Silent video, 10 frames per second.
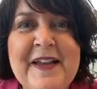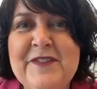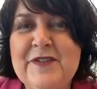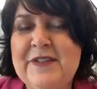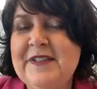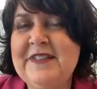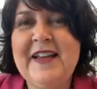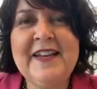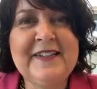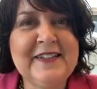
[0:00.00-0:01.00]
I just
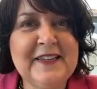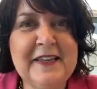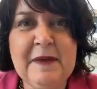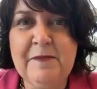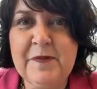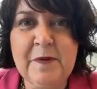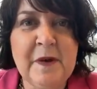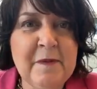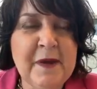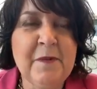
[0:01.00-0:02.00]
decided to keep
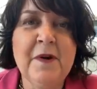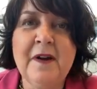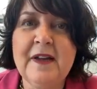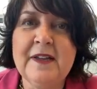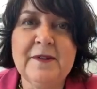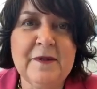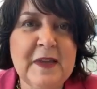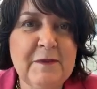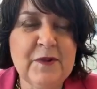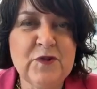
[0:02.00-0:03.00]
doing my work and
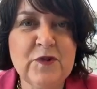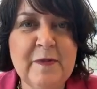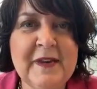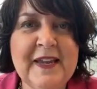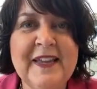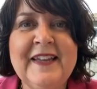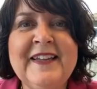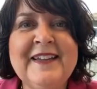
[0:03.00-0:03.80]
keep contributing.